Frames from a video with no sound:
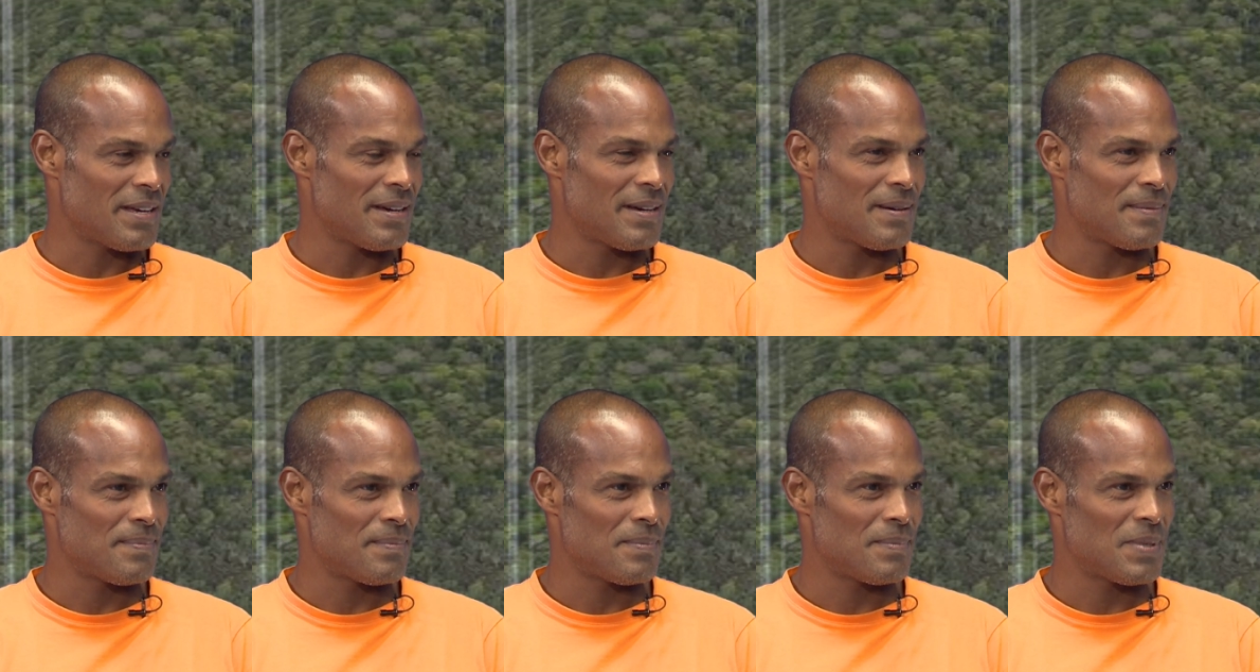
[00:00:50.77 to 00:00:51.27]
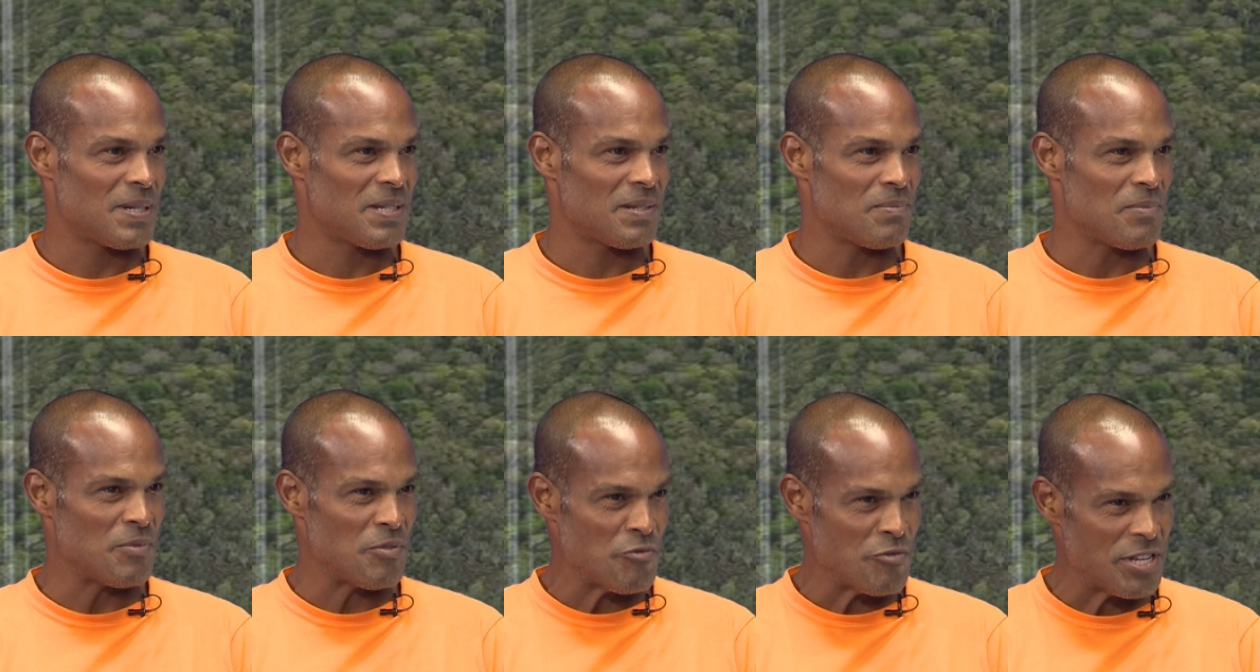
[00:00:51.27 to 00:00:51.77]
Um, but
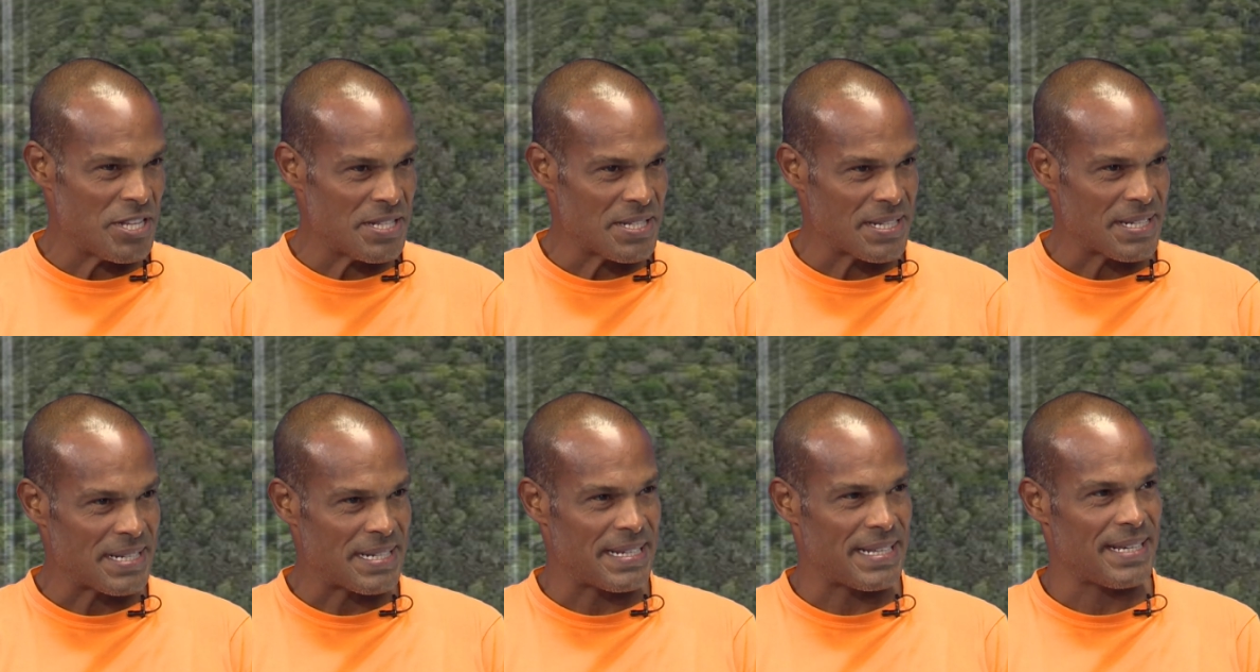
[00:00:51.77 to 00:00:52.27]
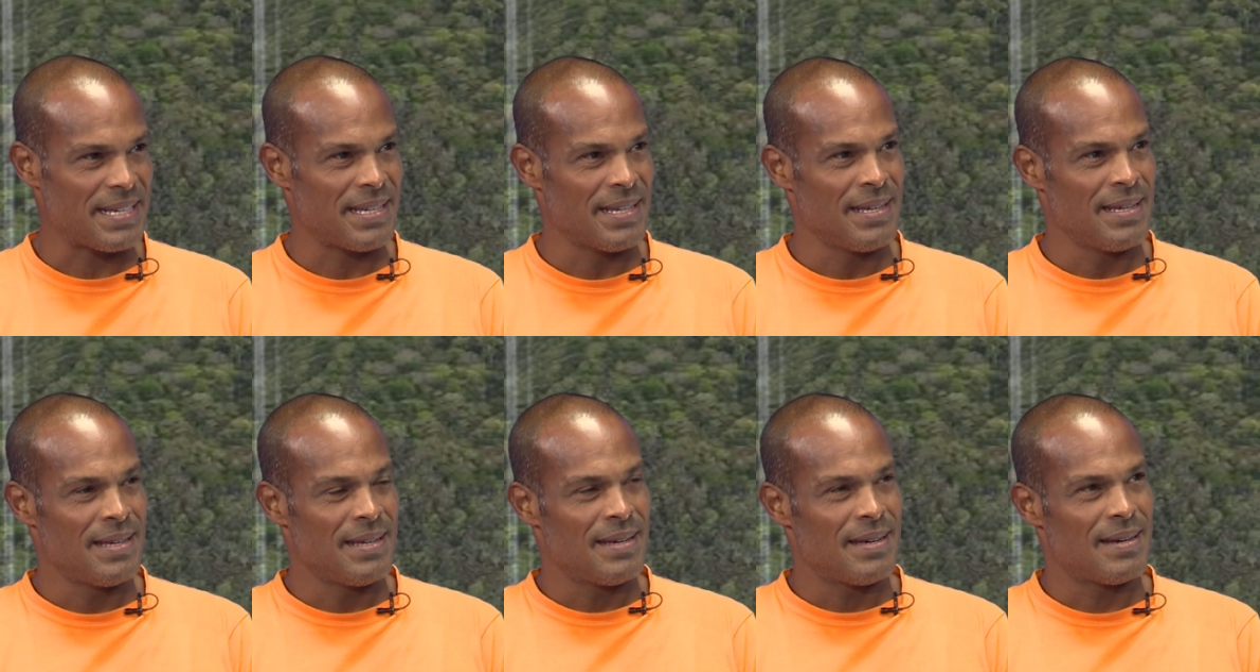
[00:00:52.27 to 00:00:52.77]
recently,
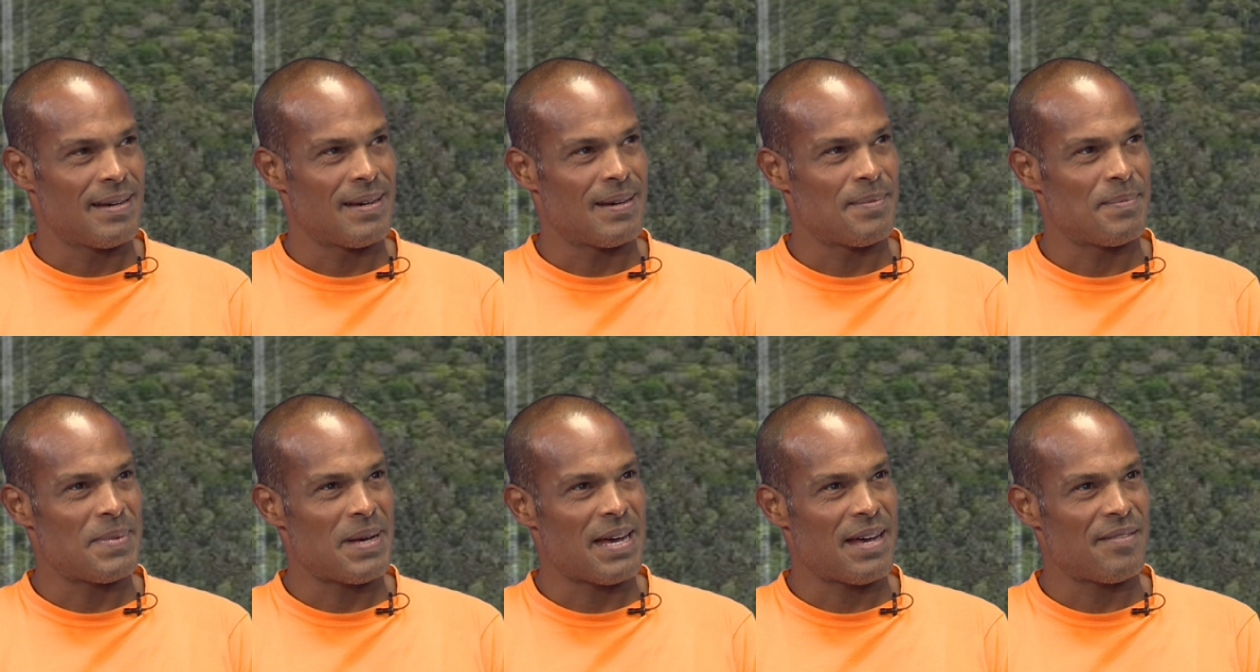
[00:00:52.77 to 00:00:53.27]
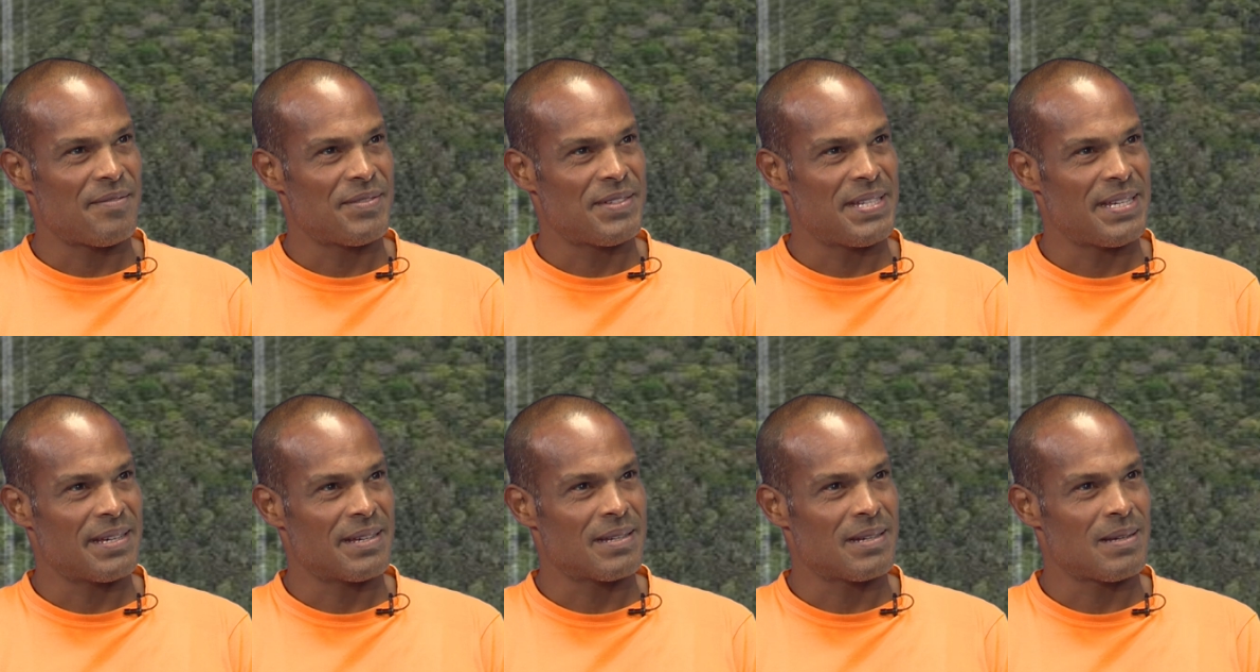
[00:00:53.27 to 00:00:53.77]
um, I've
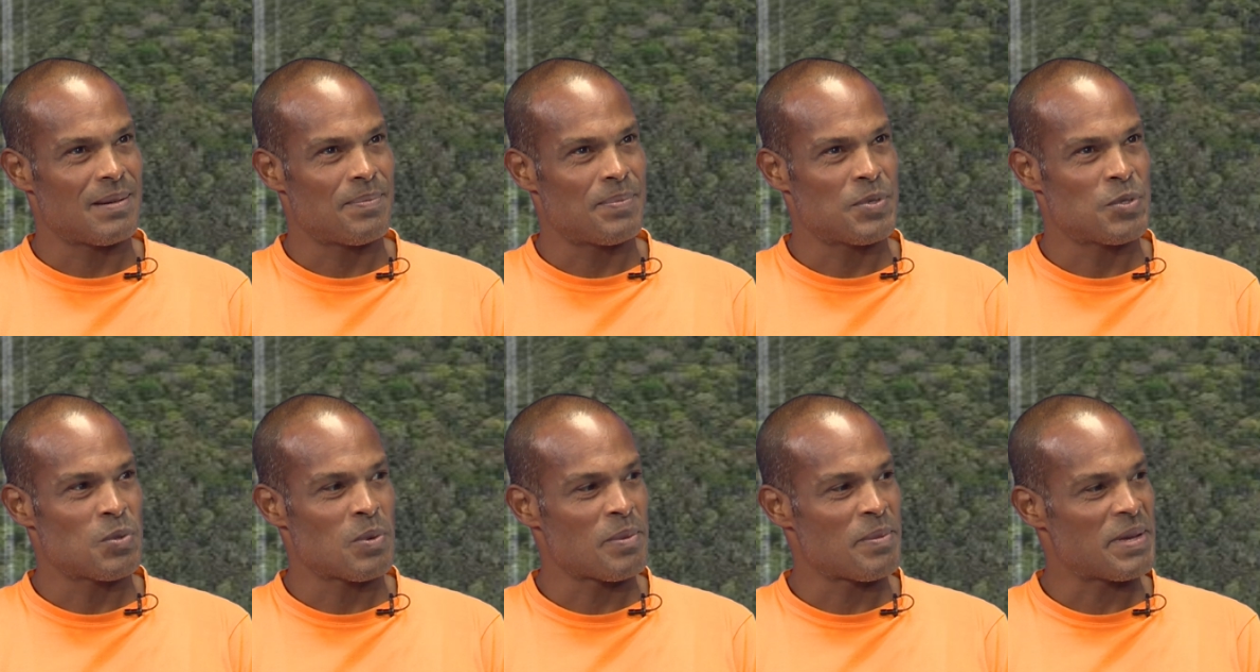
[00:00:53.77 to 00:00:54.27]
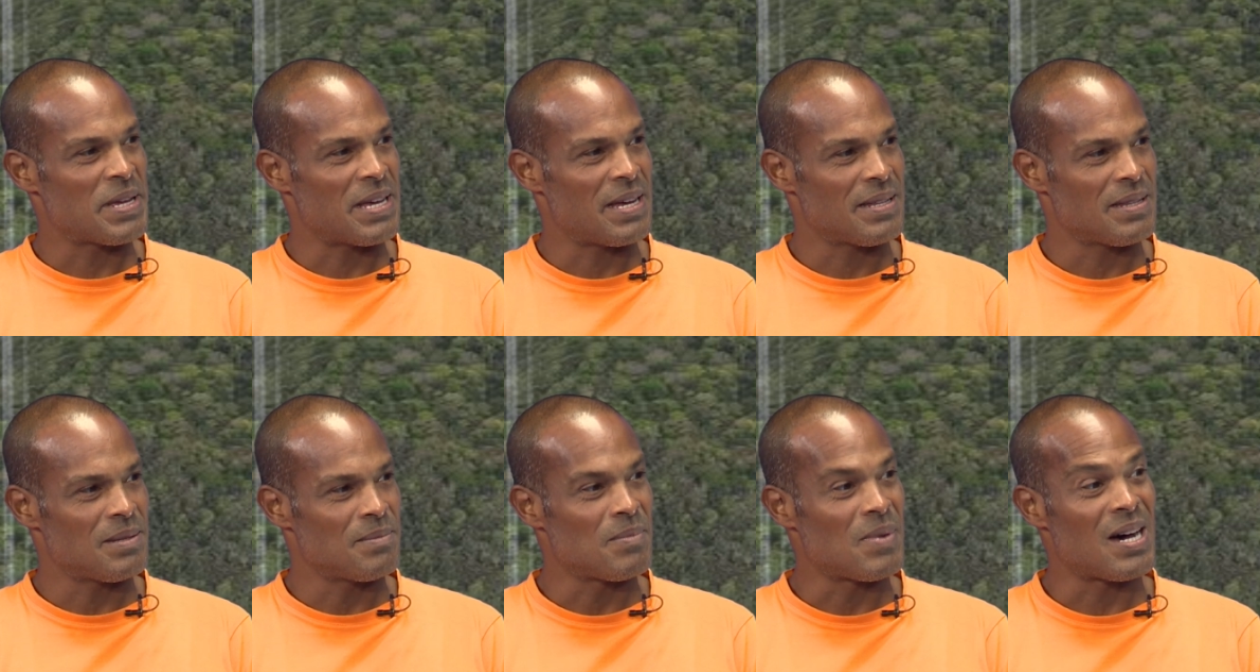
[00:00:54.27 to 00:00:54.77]
taken up swimming
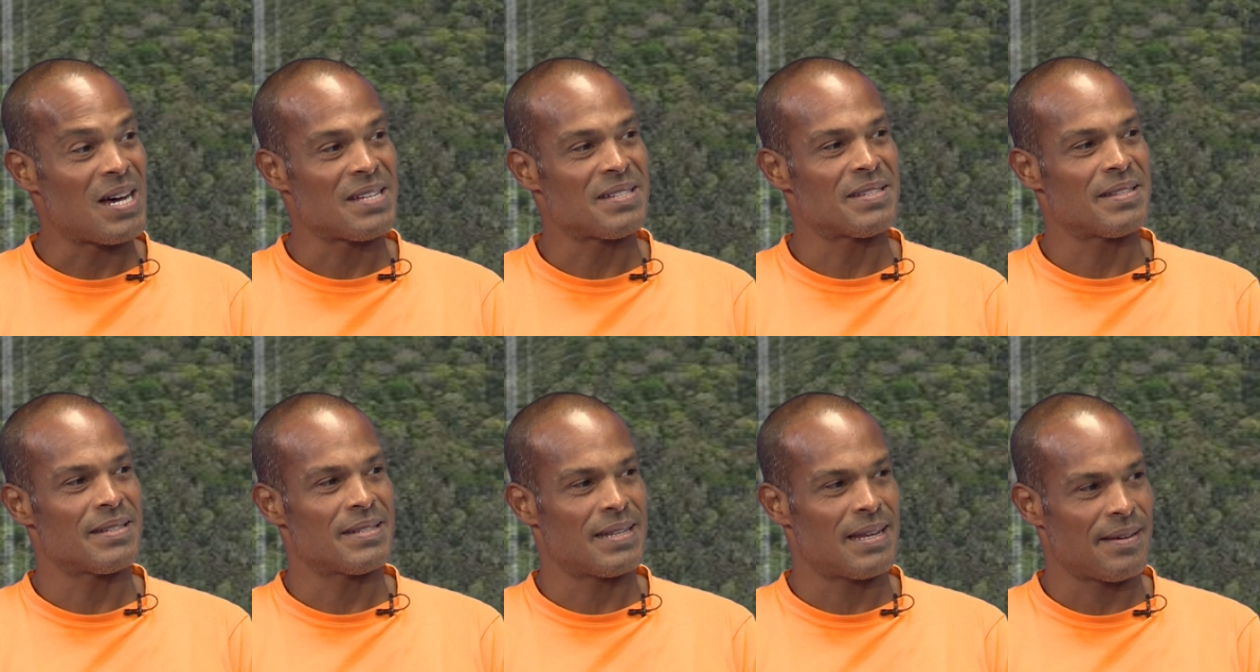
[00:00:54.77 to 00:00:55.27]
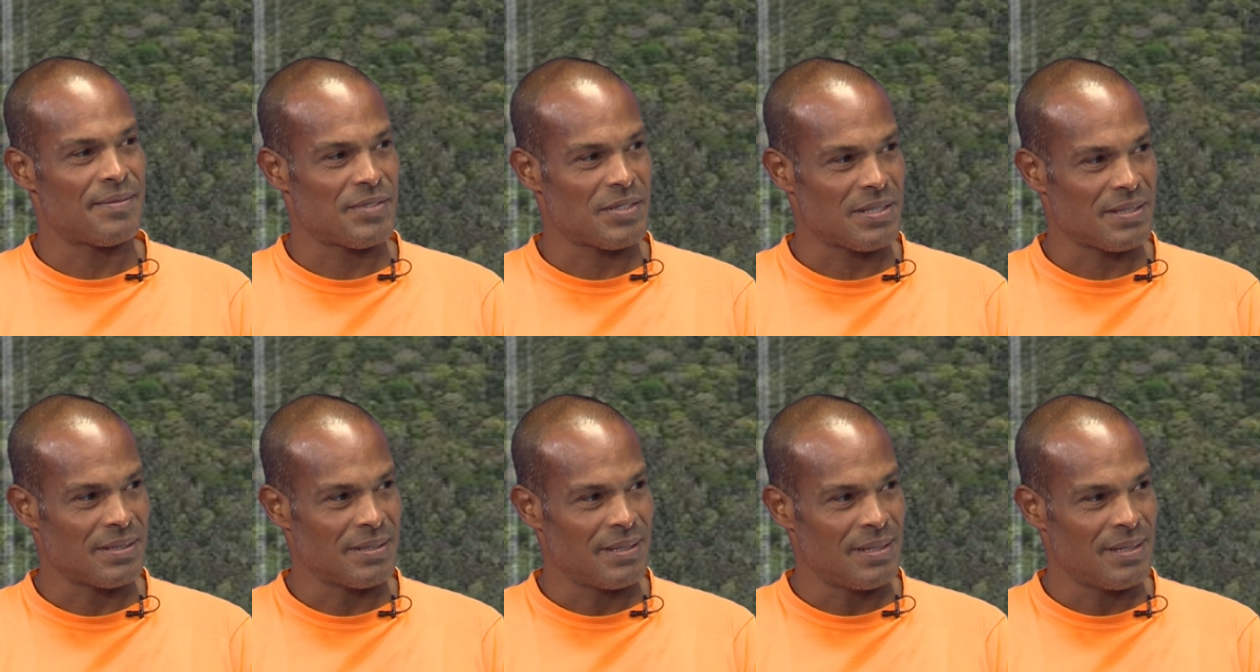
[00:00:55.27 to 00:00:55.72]
at the master's level.